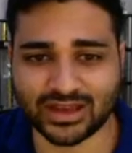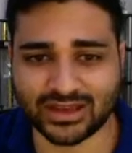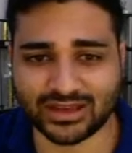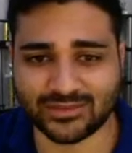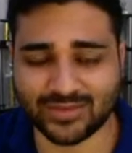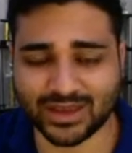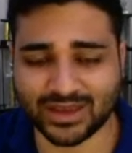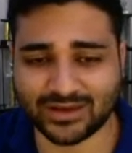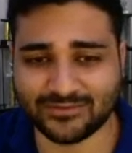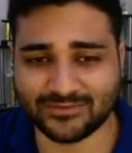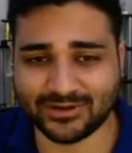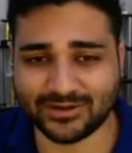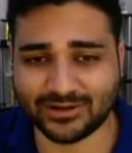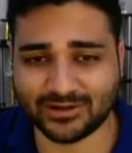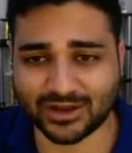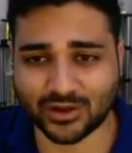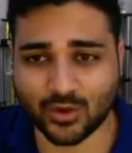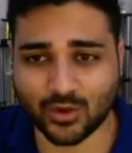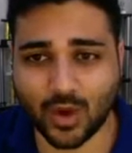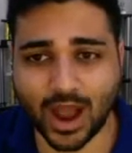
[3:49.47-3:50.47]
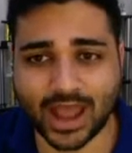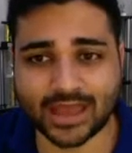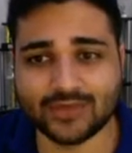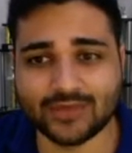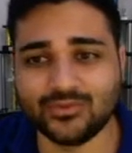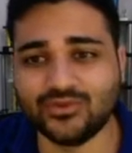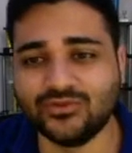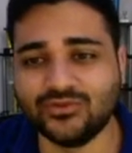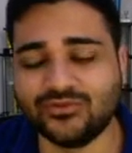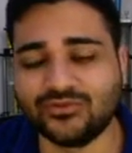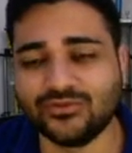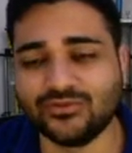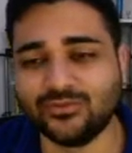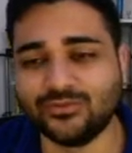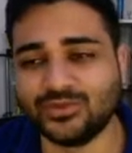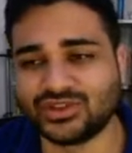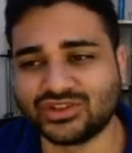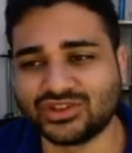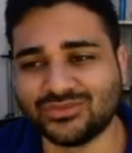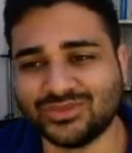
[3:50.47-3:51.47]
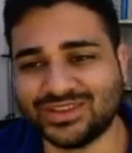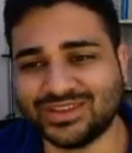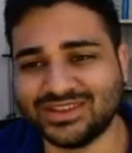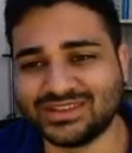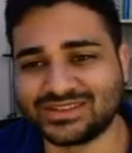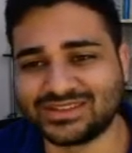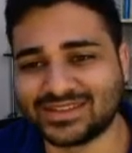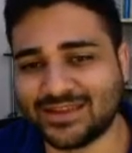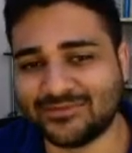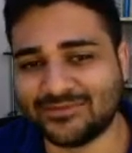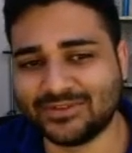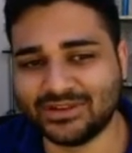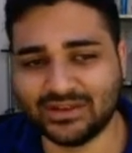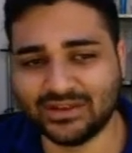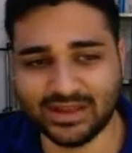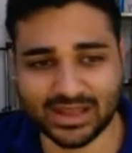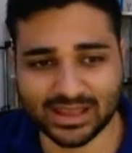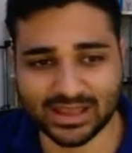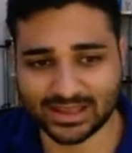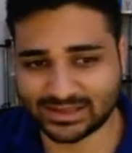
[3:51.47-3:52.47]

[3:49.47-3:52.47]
and he made a very quiet move, bishop e7,